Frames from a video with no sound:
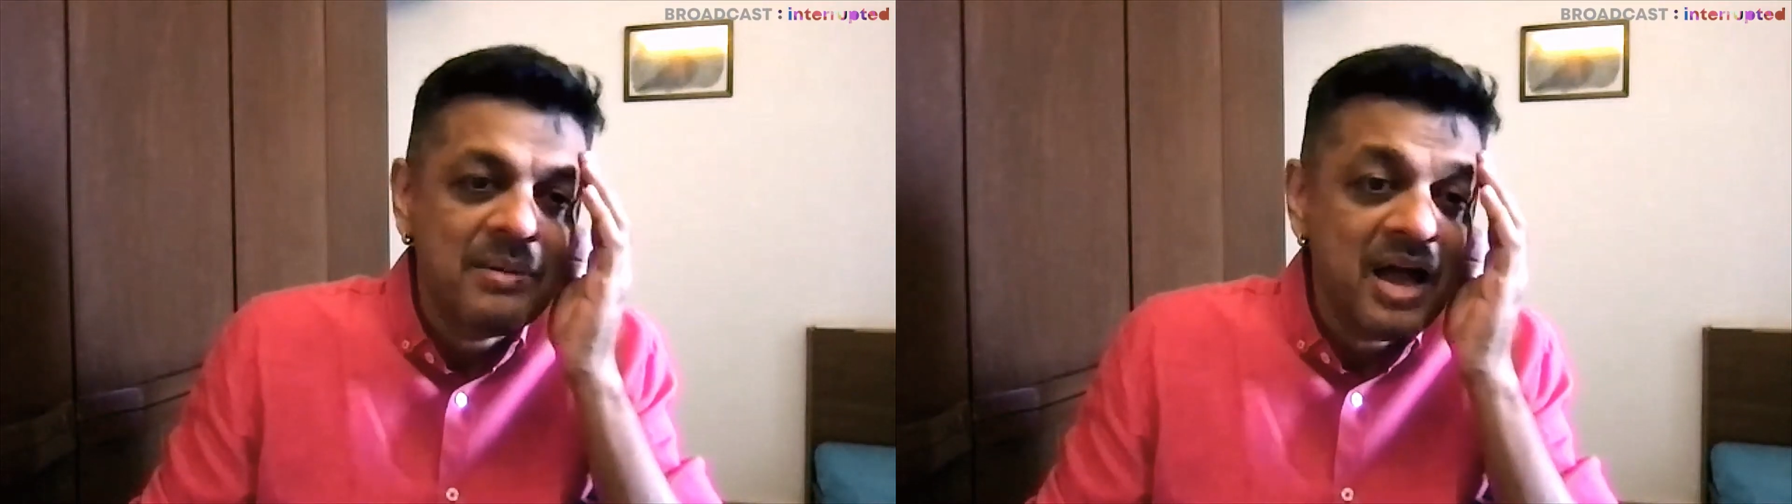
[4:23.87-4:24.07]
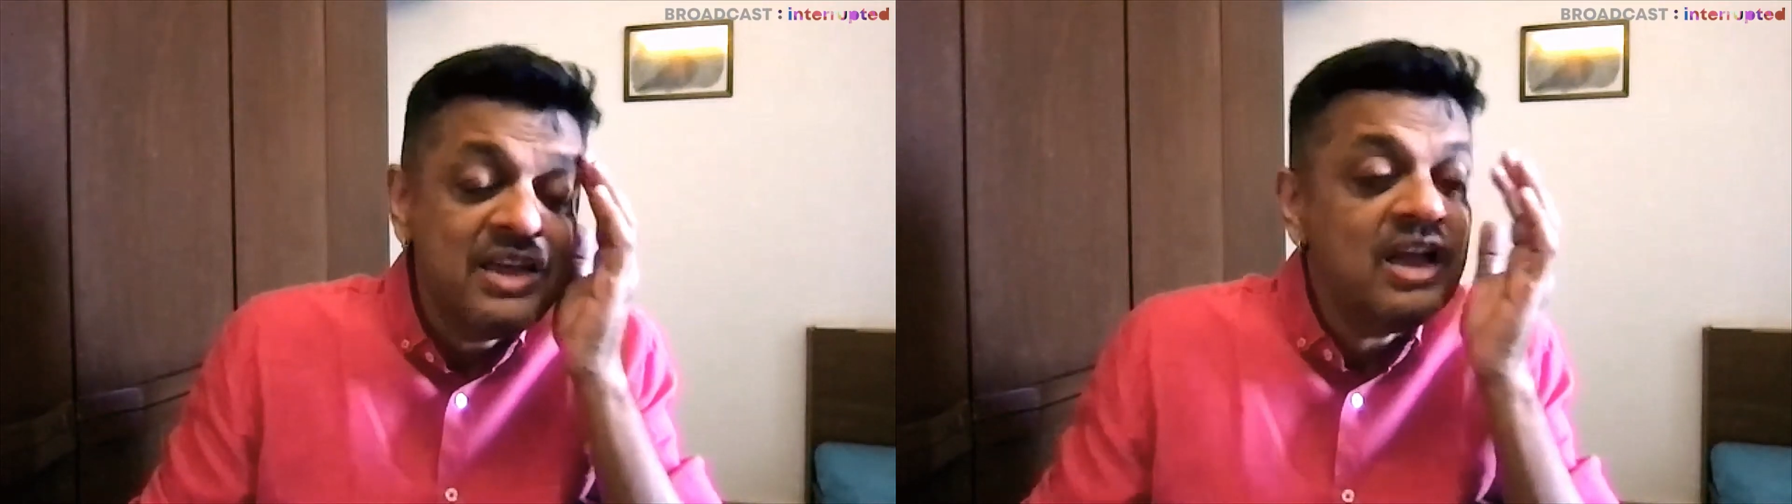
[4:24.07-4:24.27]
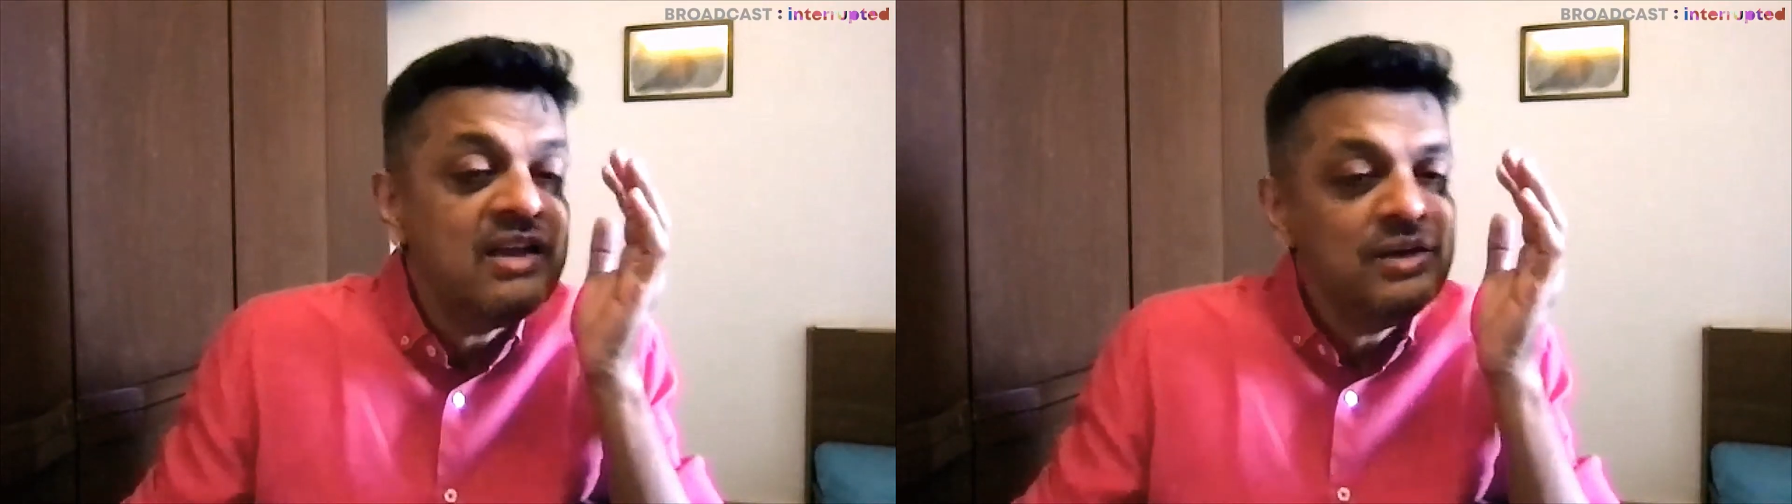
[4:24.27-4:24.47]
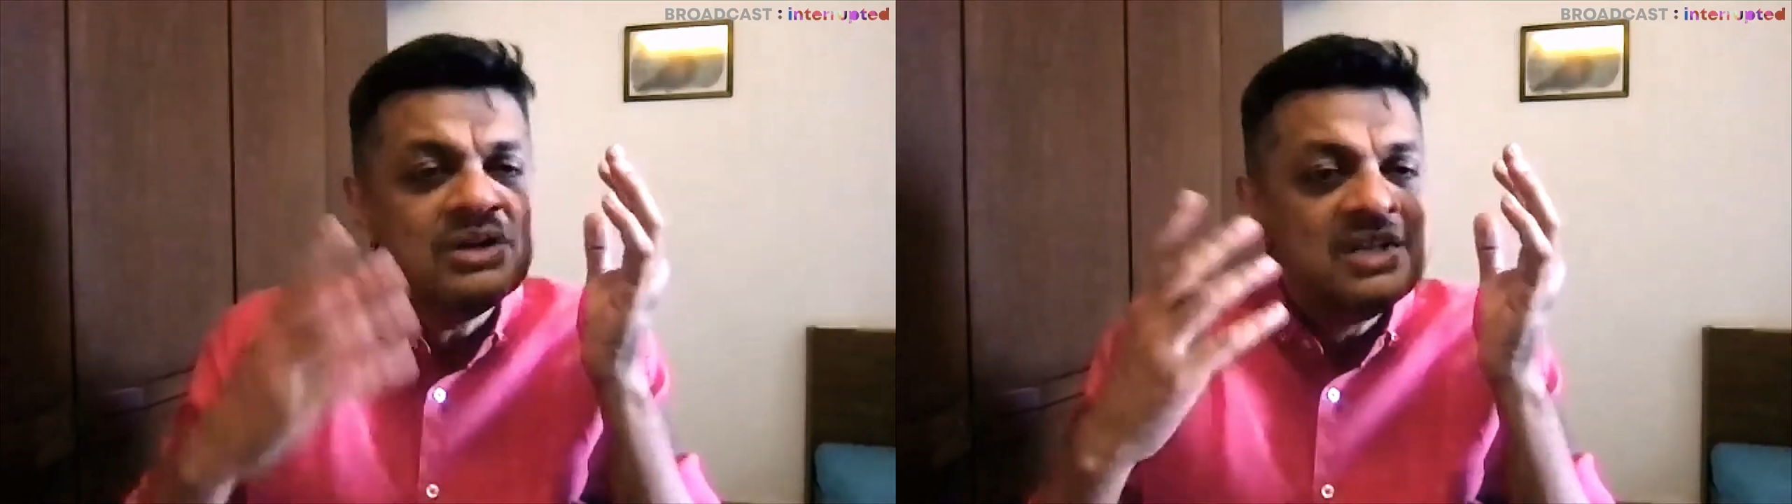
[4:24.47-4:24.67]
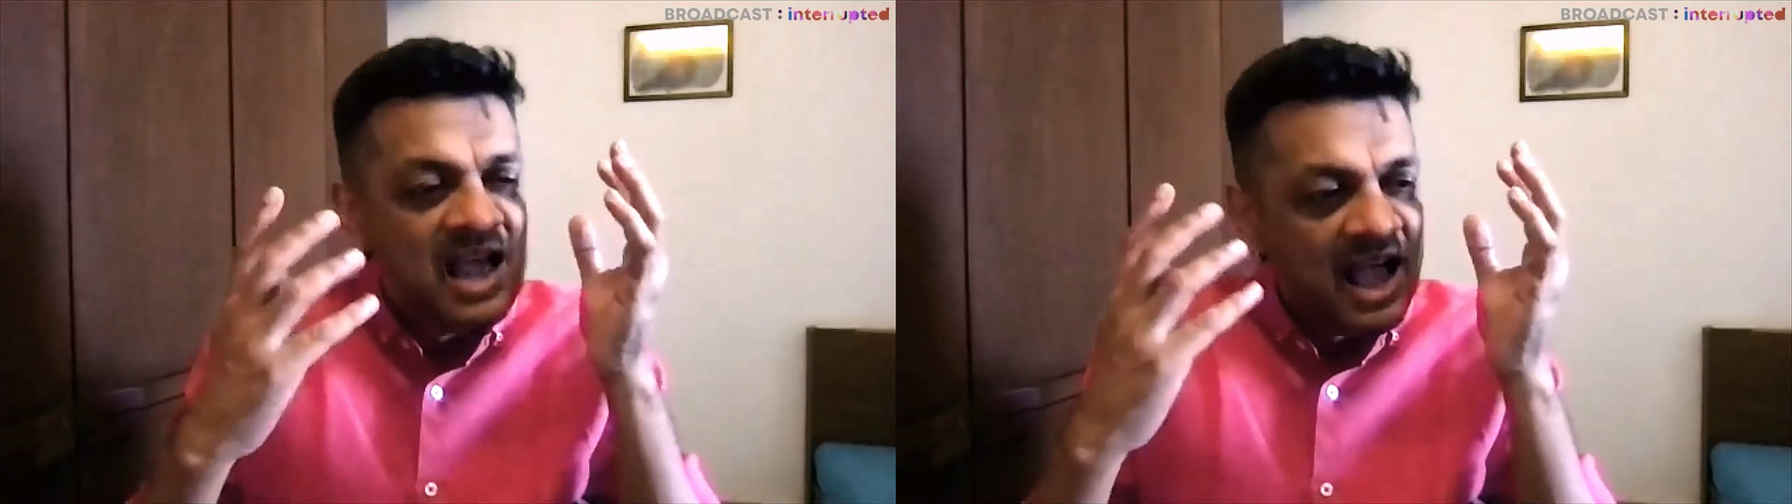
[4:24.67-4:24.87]
I hate
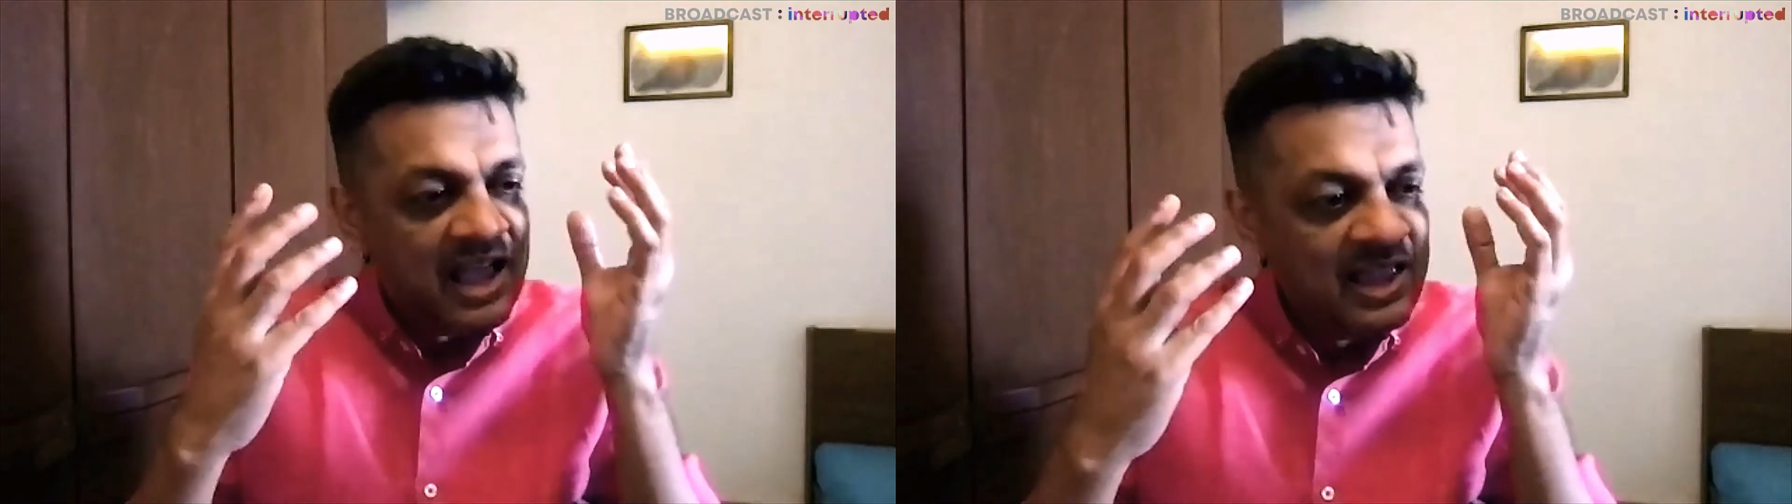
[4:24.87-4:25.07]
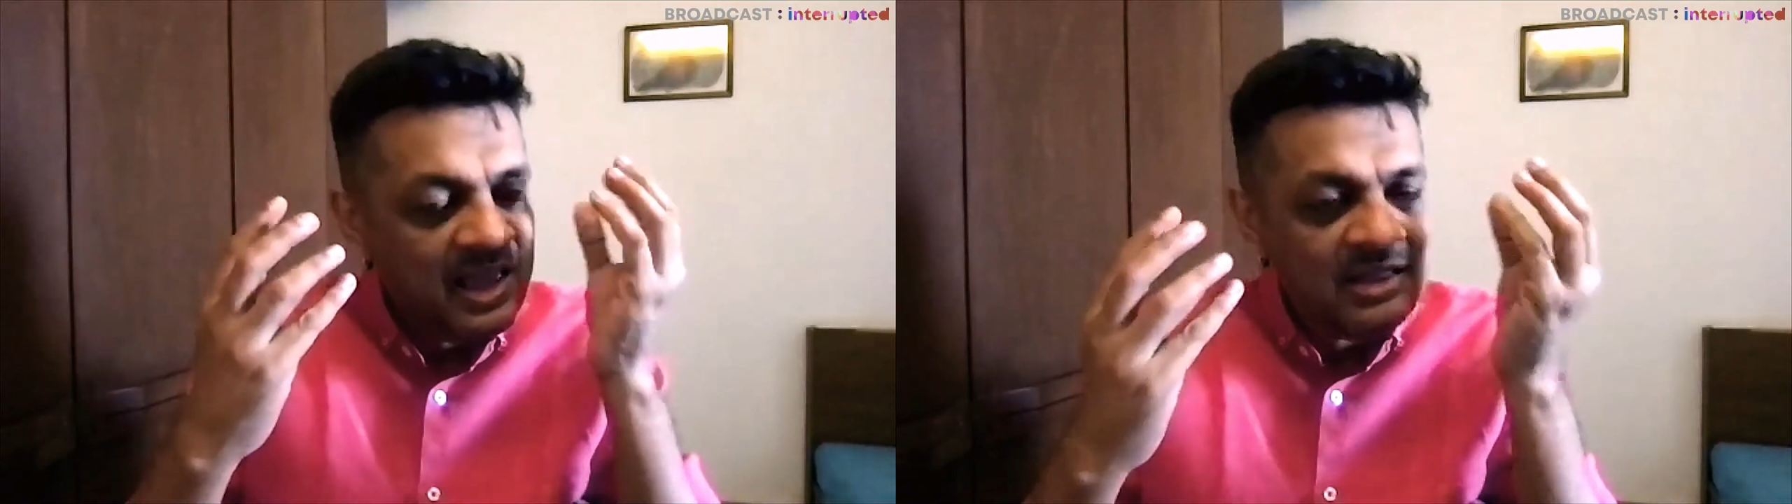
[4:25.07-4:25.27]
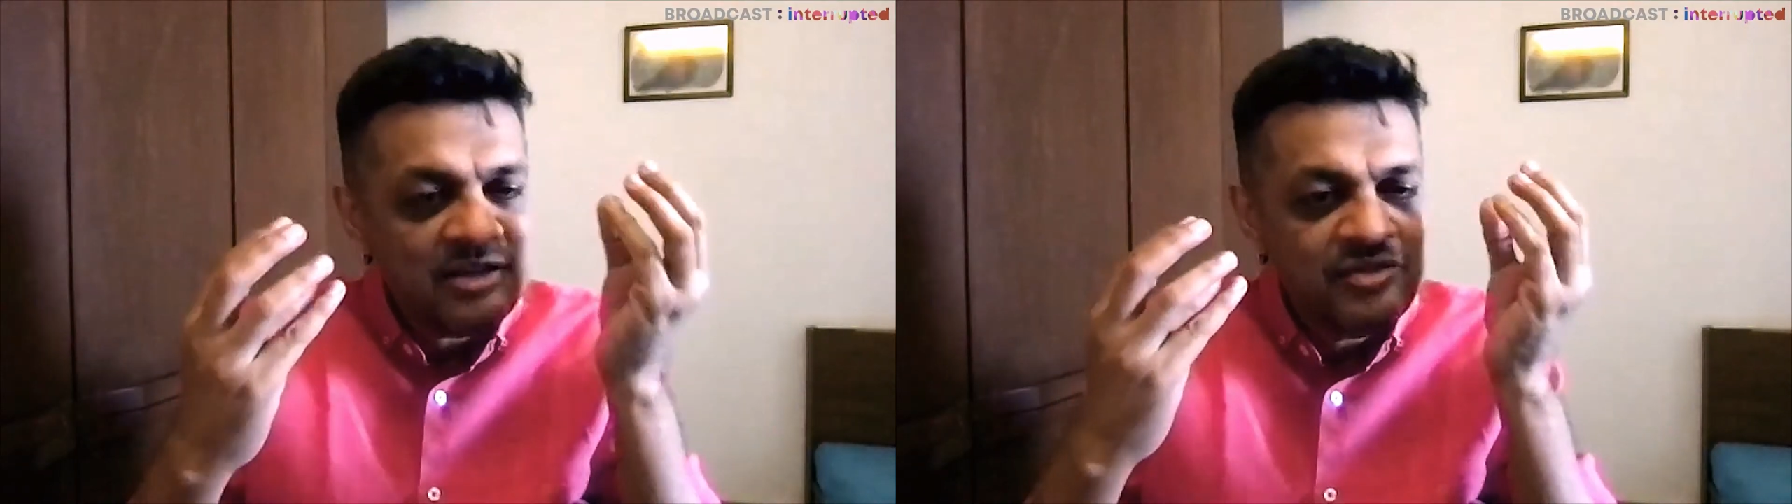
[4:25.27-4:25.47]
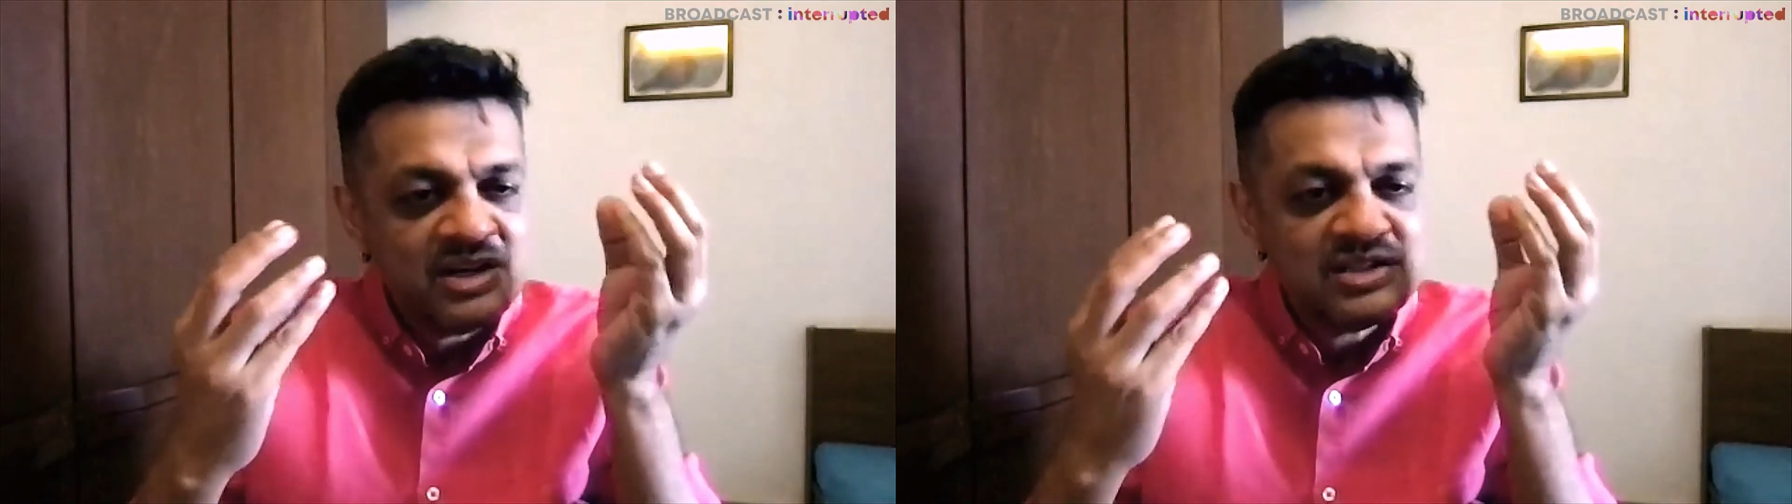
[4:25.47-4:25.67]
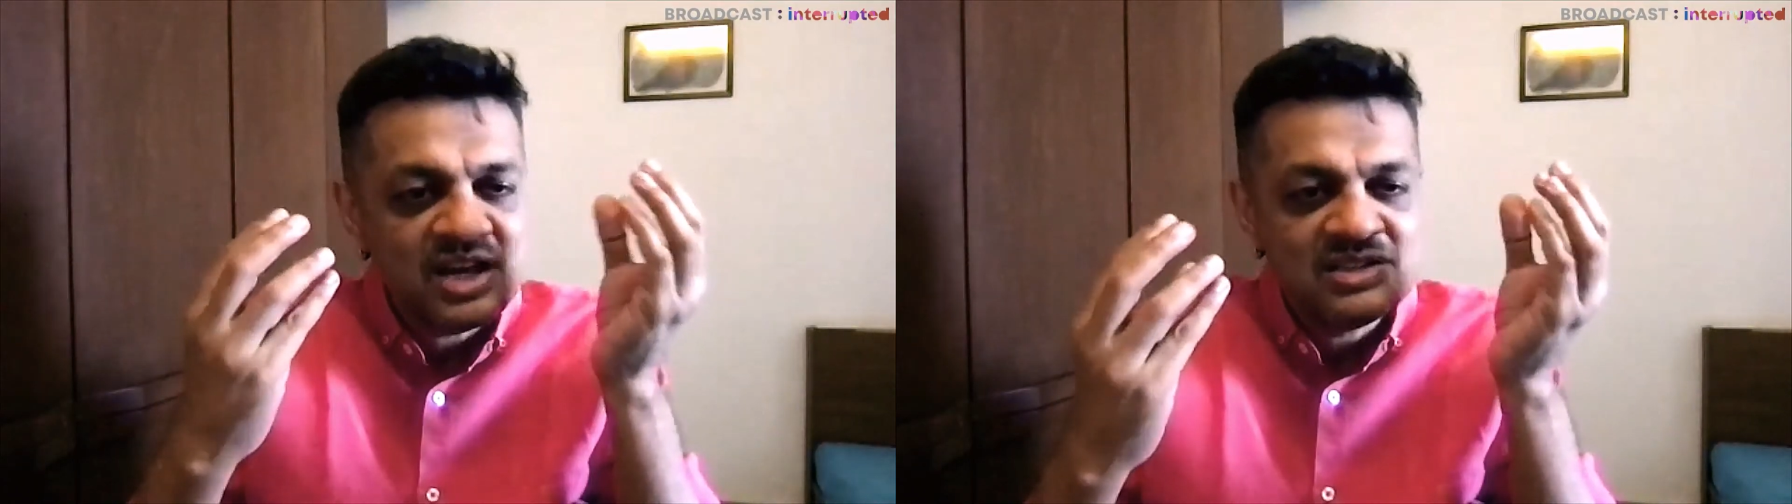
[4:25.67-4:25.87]
the
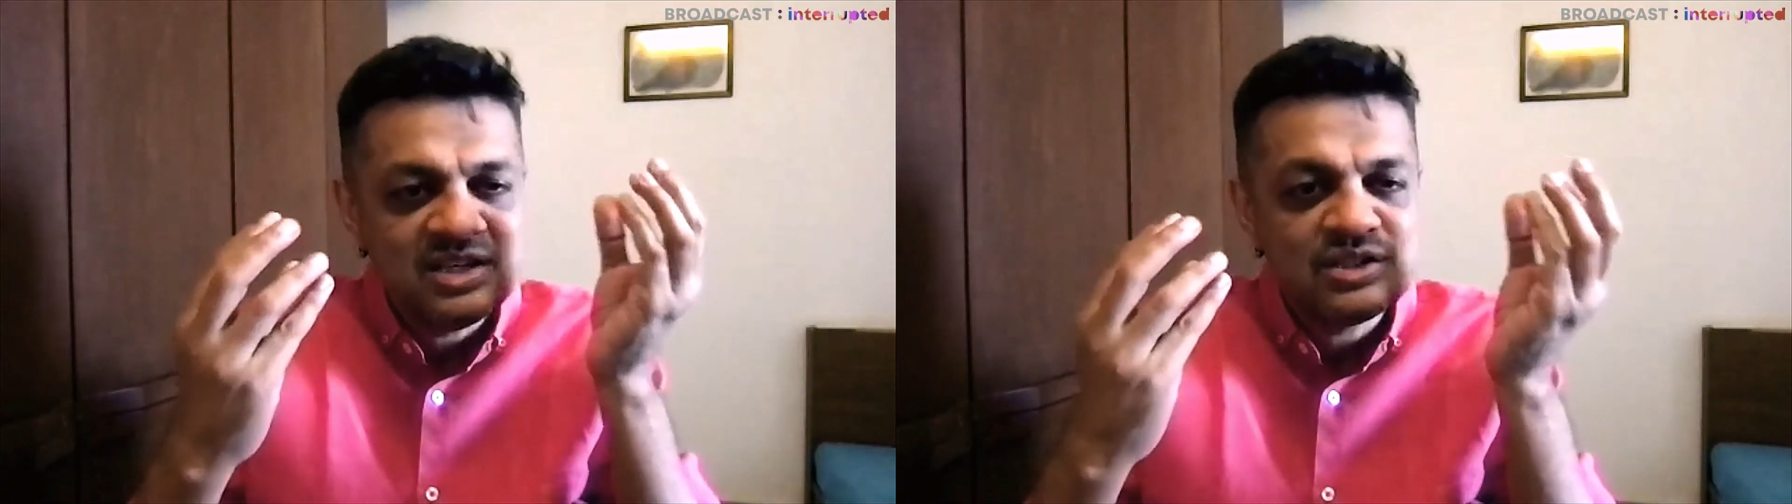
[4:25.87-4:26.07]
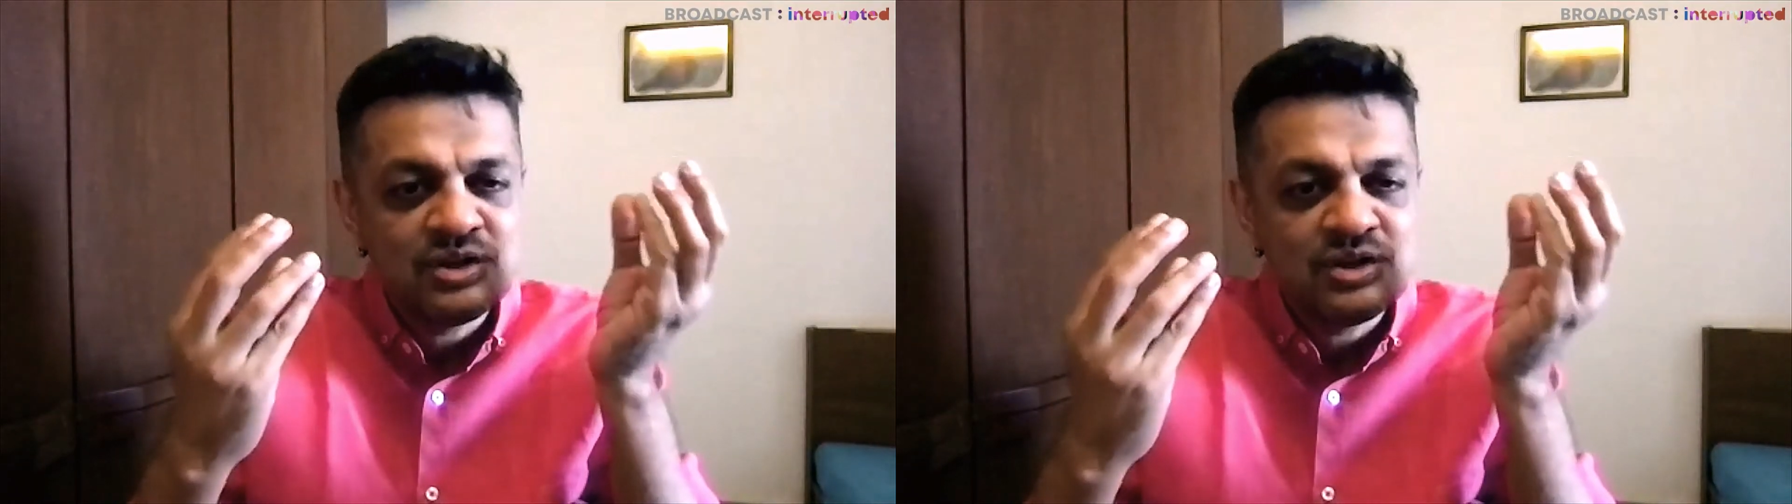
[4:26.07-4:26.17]
fetishization